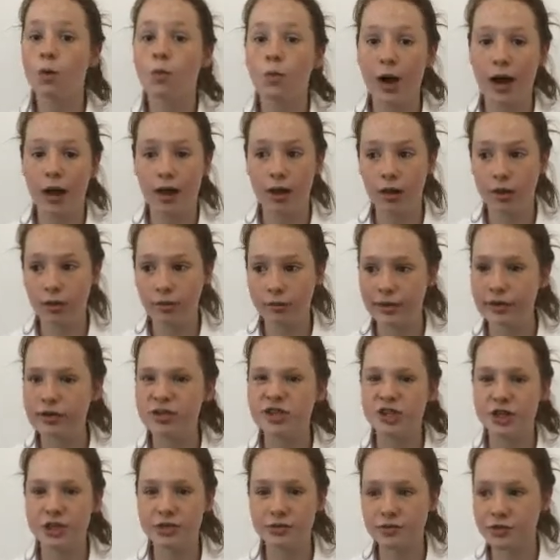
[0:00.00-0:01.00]
Well, we
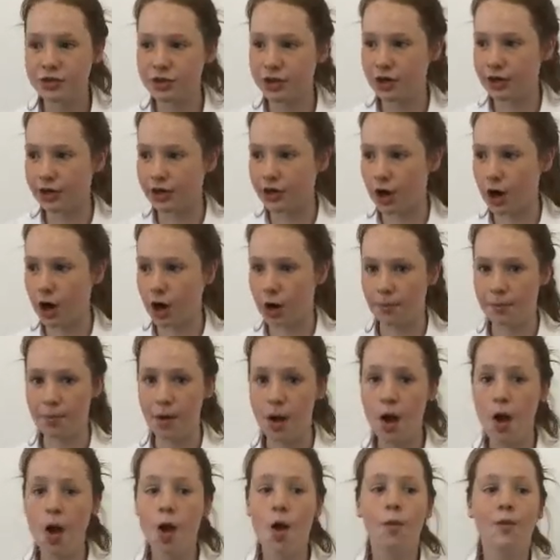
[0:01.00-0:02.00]
were just returning home
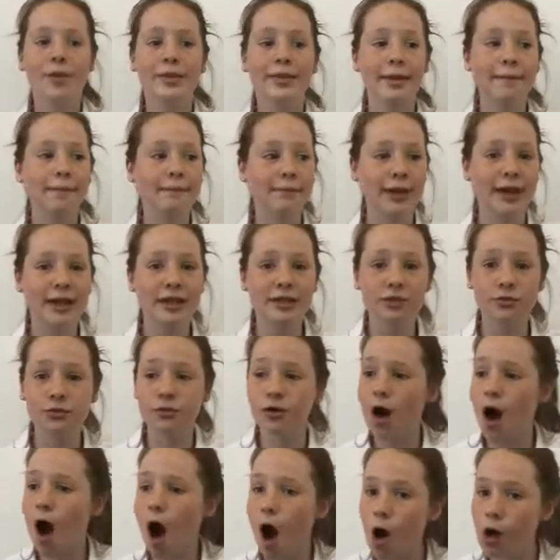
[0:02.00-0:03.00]
when the bank
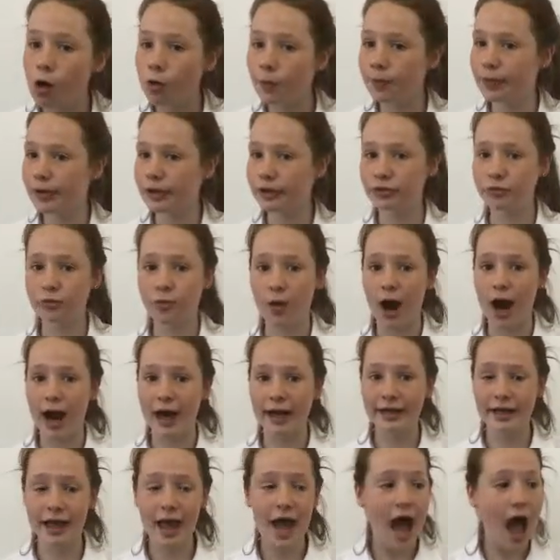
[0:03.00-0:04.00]
door opened
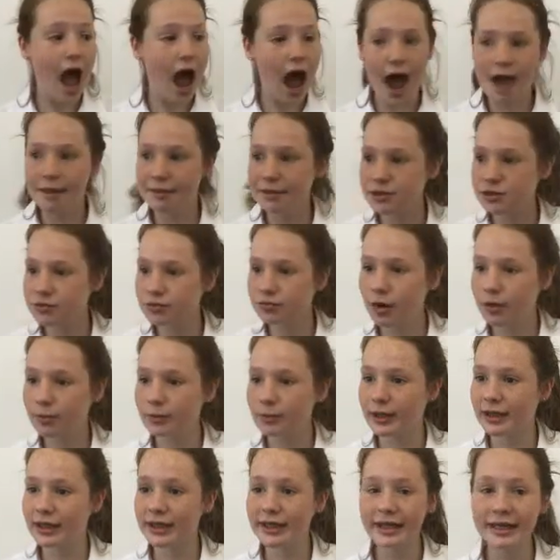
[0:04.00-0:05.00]
wide and this
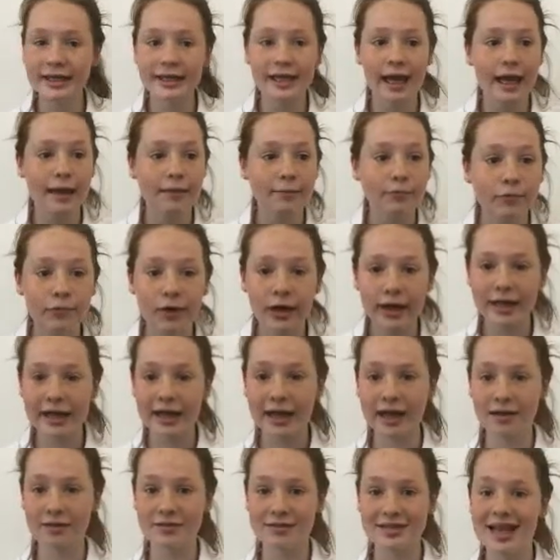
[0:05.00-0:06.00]
robber, he came
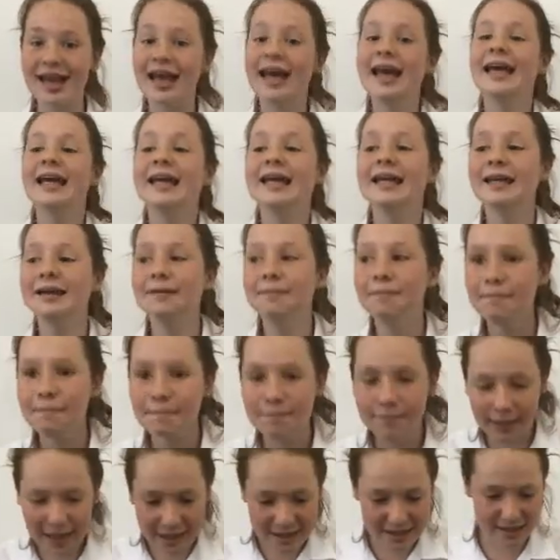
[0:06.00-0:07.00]
running out. He
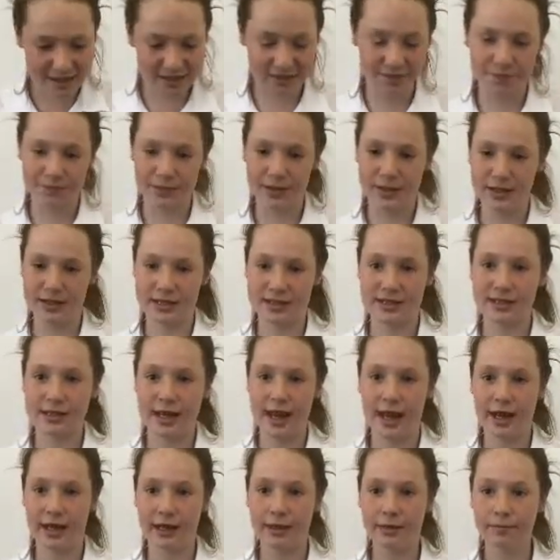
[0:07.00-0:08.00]
must have been
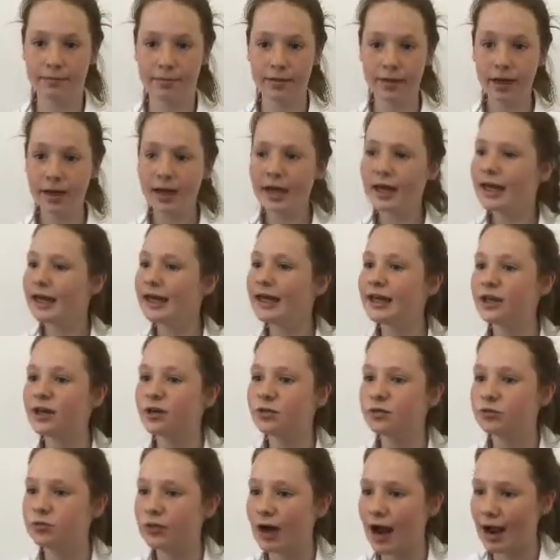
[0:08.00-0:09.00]
inside. He
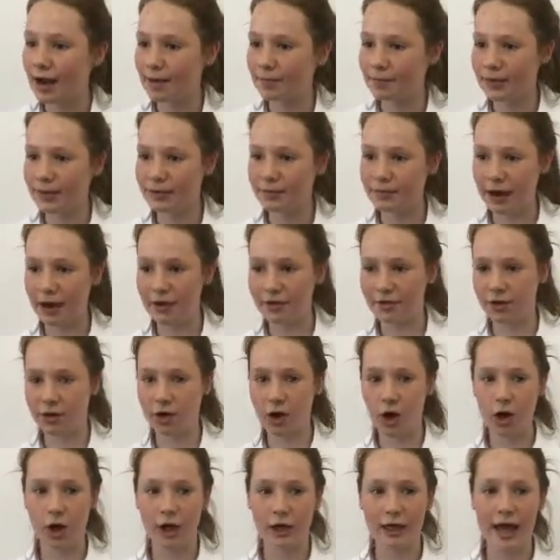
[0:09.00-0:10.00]
grabbed me by the
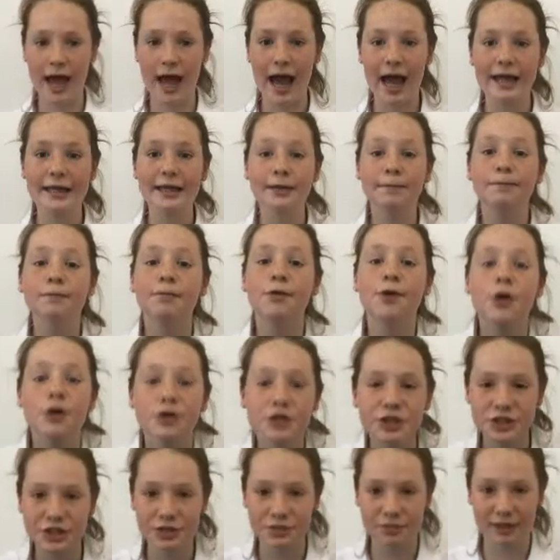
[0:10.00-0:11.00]
collar and he
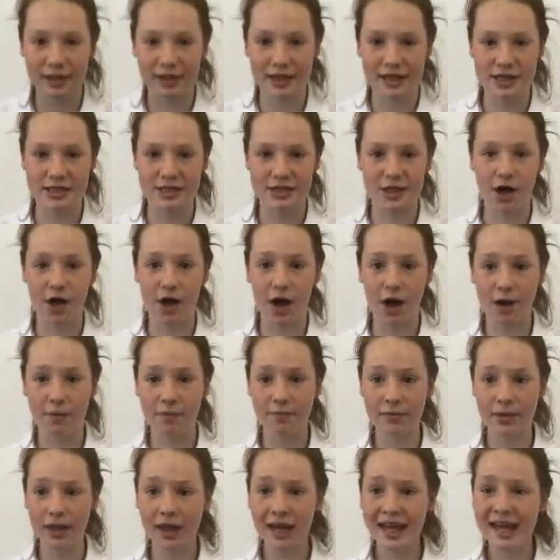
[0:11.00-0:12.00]
pushed me in his
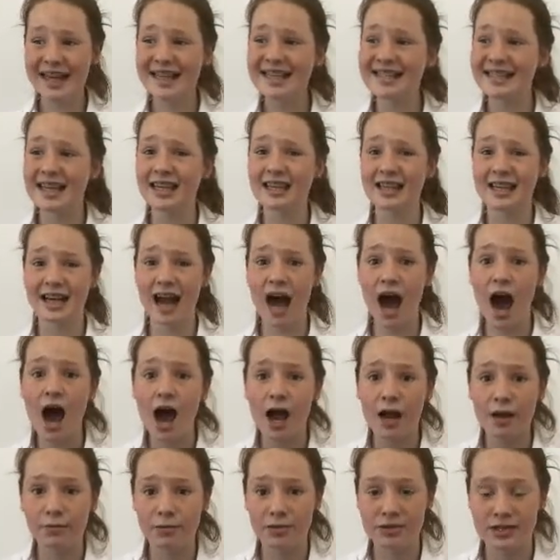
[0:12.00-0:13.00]
car. He said that
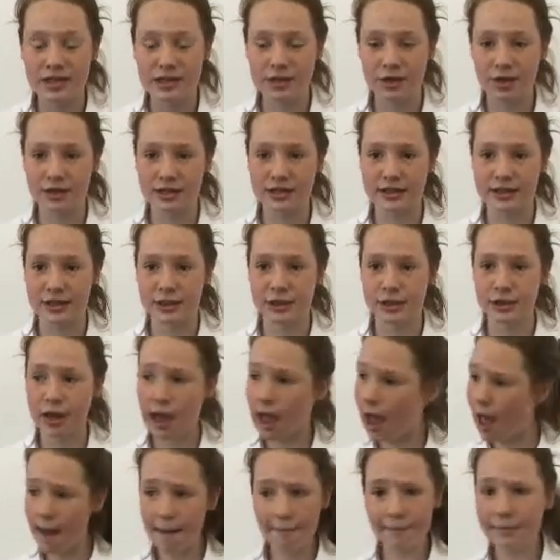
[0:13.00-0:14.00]
I was his hostage,
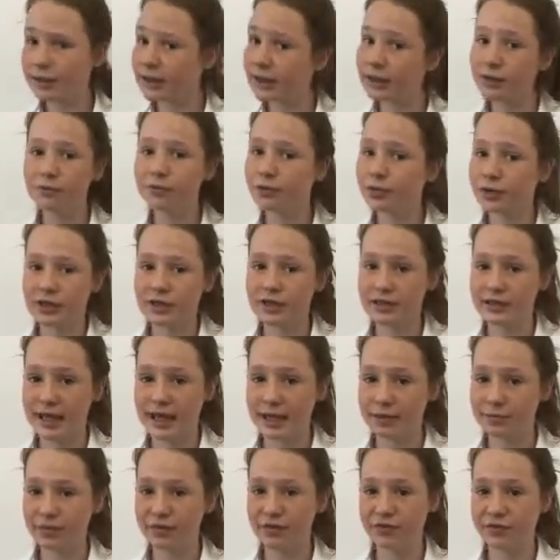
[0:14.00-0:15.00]
but he wouldn't
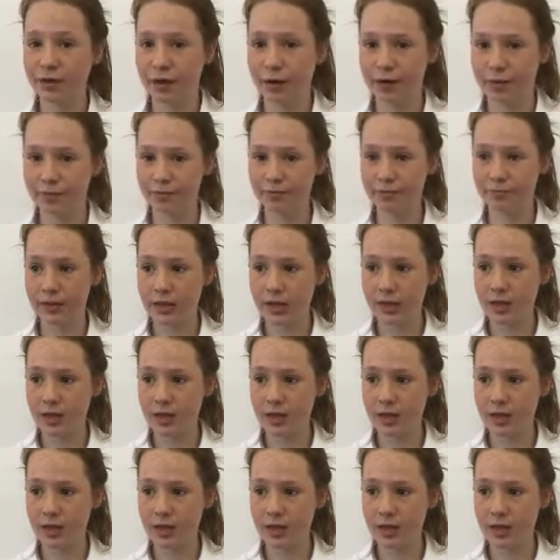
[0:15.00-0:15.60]
take me far.